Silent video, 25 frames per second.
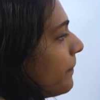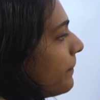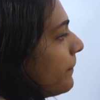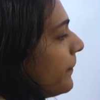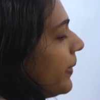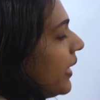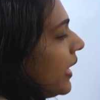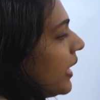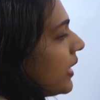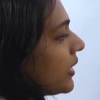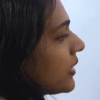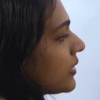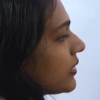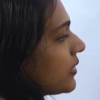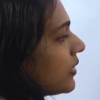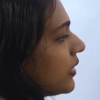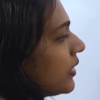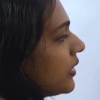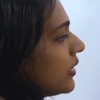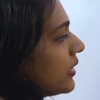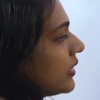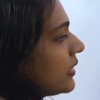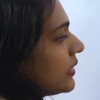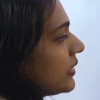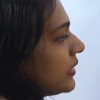plus
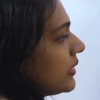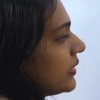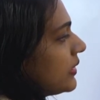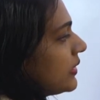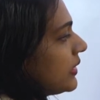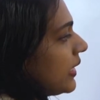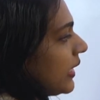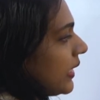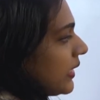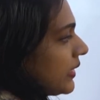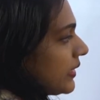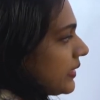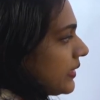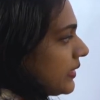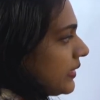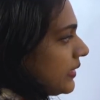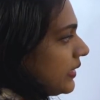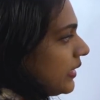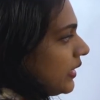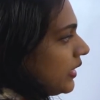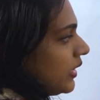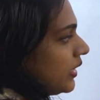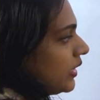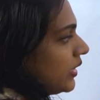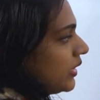6
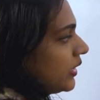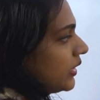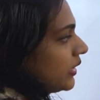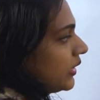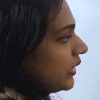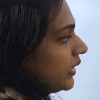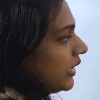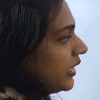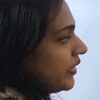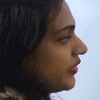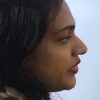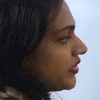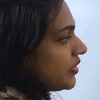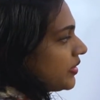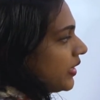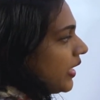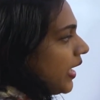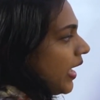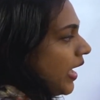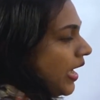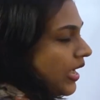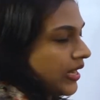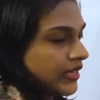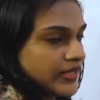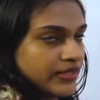gives the
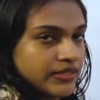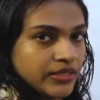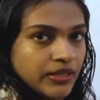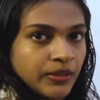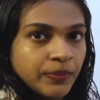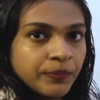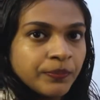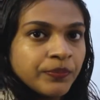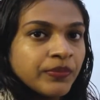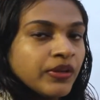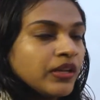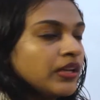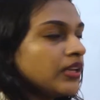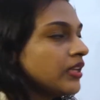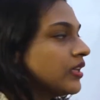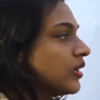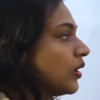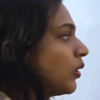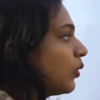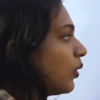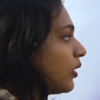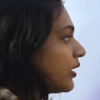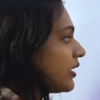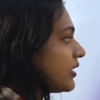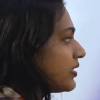answer.
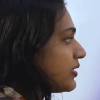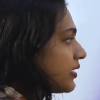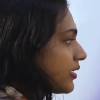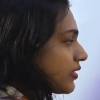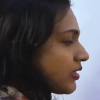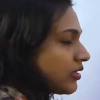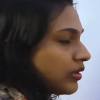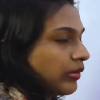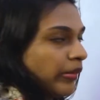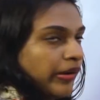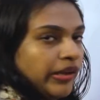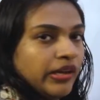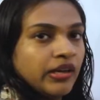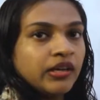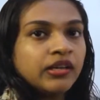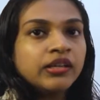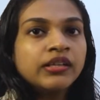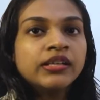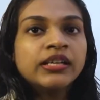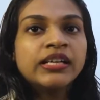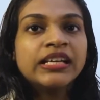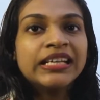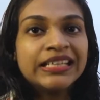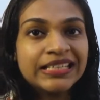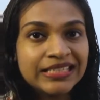What is 6 square?
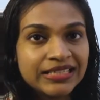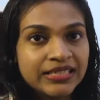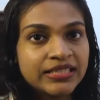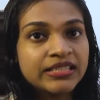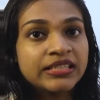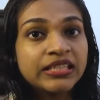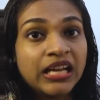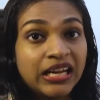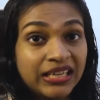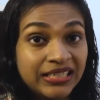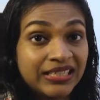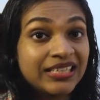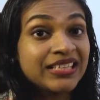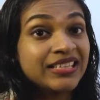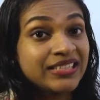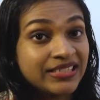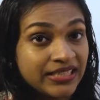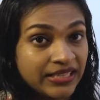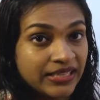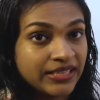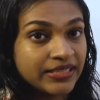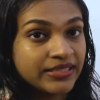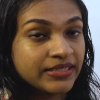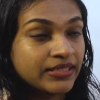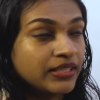It is
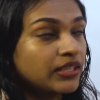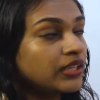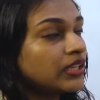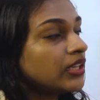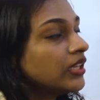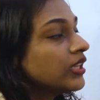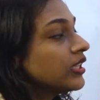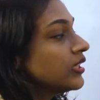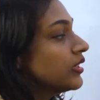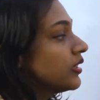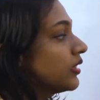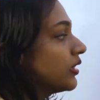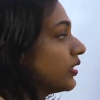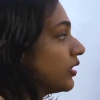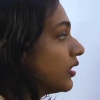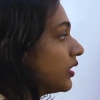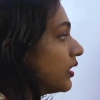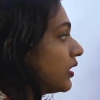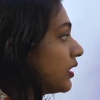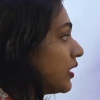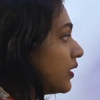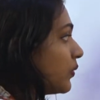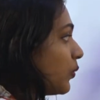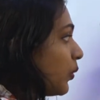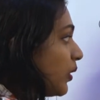36.
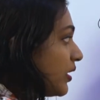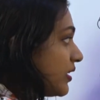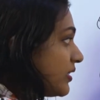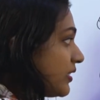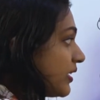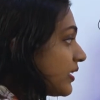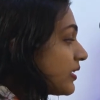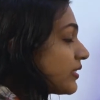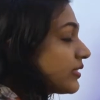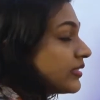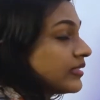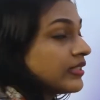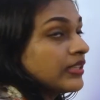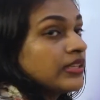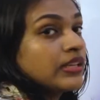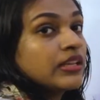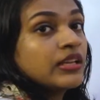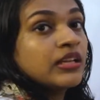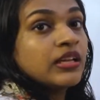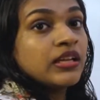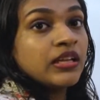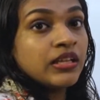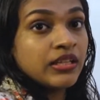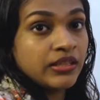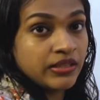When 6
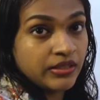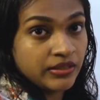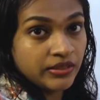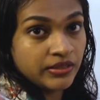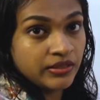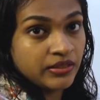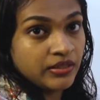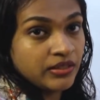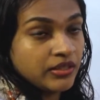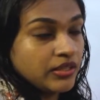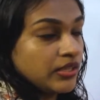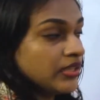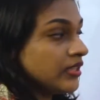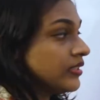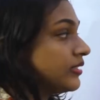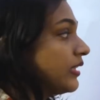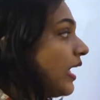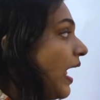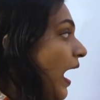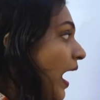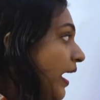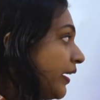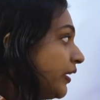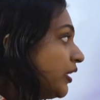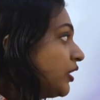is
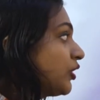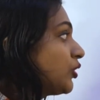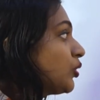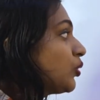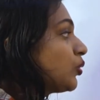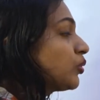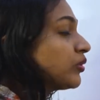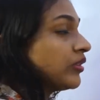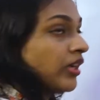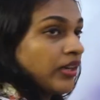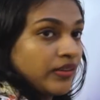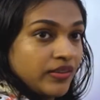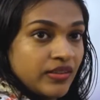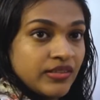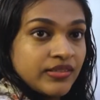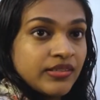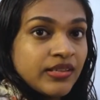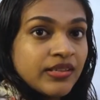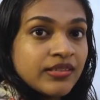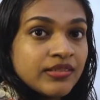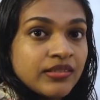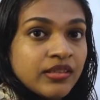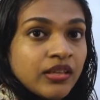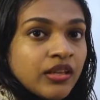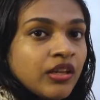added to
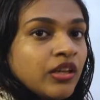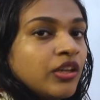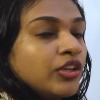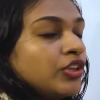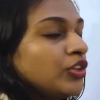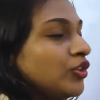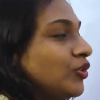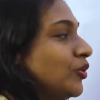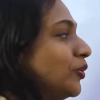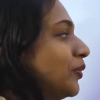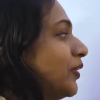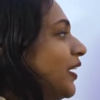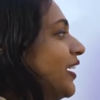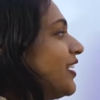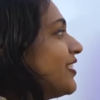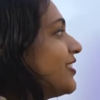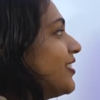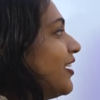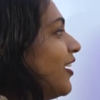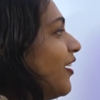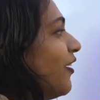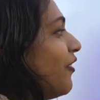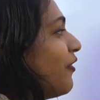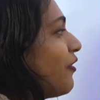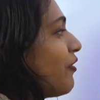36, you get
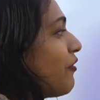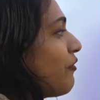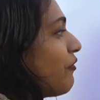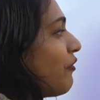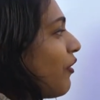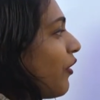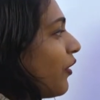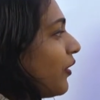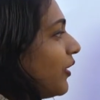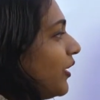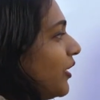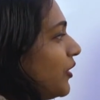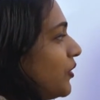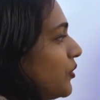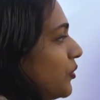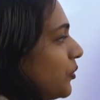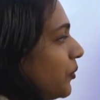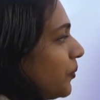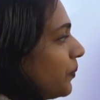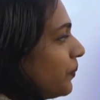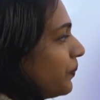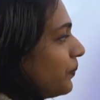42.